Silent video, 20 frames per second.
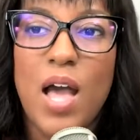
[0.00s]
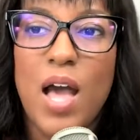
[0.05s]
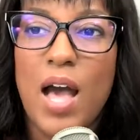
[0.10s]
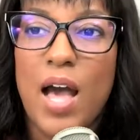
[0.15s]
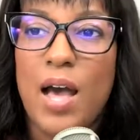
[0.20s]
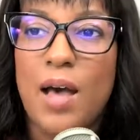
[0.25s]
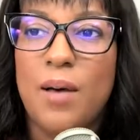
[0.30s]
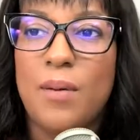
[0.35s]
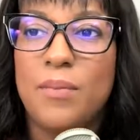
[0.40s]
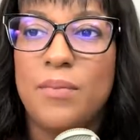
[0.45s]

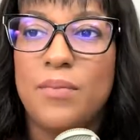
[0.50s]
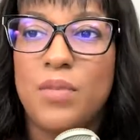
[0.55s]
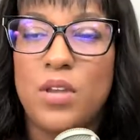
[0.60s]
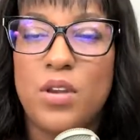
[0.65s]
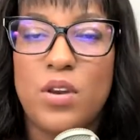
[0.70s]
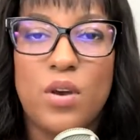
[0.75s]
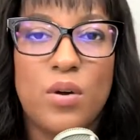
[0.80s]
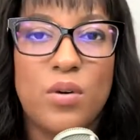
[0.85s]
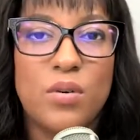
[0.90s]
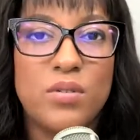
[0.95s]

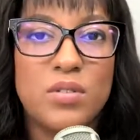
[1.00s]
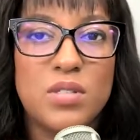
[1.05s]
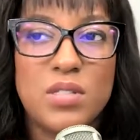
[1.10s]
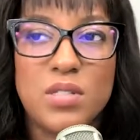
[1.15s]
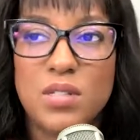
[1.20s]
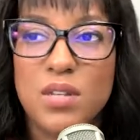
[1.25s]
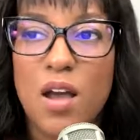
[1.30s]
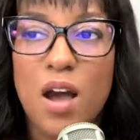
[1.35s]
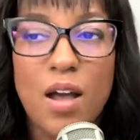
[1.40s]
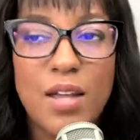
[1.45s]

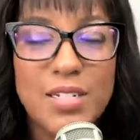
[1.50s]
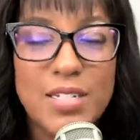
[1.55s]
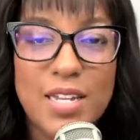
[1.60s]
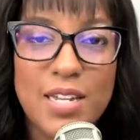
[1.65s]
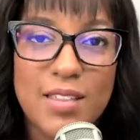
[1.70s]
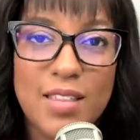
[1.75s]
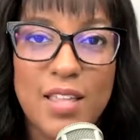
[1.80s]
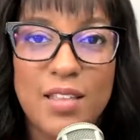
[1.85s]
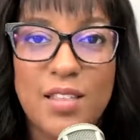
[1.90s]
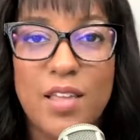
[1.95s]

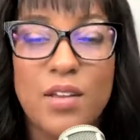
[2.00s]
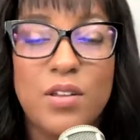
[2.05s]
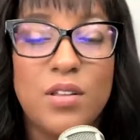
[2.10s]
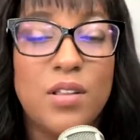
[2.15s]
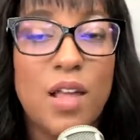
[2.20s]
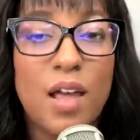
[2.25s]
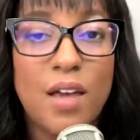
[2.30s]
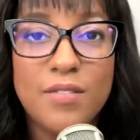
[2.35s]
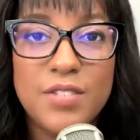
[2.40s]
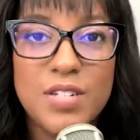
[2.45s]
content that they'd
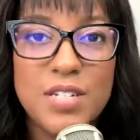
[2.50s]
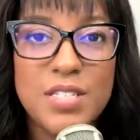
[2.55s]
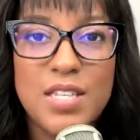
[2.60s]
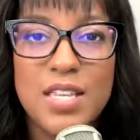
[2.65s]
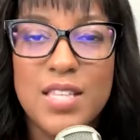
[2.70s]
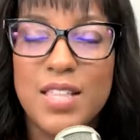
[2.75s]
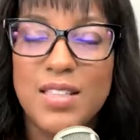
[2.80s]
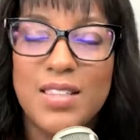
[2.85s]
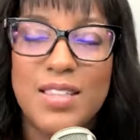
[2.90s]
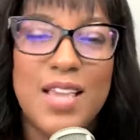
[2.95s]
love to
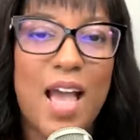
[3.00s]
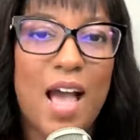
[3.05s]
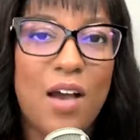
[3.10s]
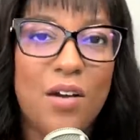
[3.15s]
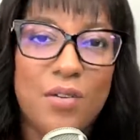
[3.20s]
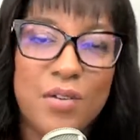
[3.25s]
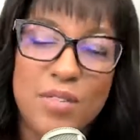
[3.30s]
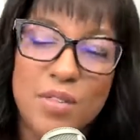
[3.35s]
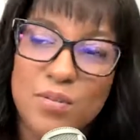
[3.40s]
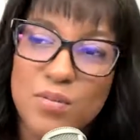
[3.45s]
see that the
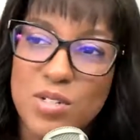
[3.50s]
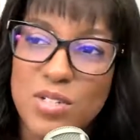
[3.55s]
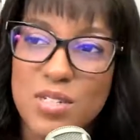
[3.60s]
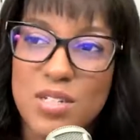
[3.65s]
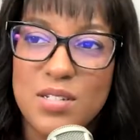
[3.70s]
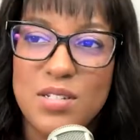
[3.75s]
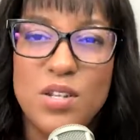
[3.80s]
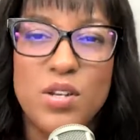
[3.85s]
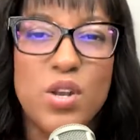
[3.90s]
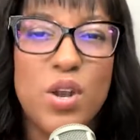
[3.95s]
algorithm just
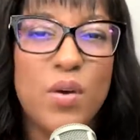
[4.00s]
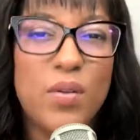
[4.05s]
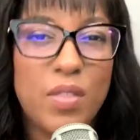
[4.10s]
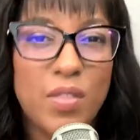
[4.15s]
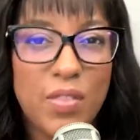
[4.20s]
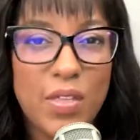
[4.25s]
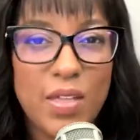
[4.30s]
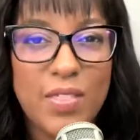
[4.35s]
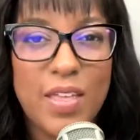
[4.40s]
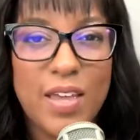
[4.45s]
doesn't know
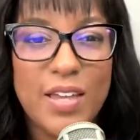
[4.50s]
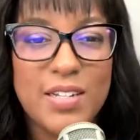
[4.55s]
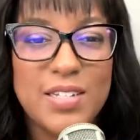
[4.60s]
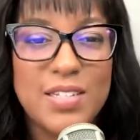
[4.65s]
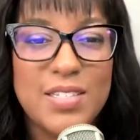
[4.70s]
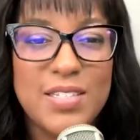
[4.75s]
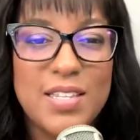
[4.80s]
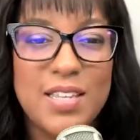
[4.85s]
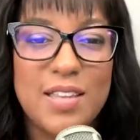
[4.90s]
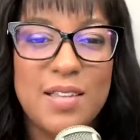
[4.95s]
that they'd like to
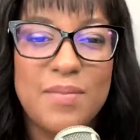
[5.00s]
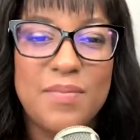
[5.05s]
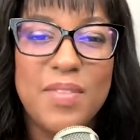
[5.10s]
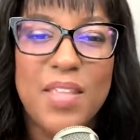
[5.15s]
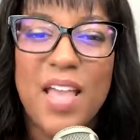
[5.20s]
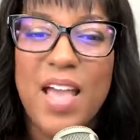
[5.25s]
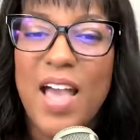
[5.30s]
see.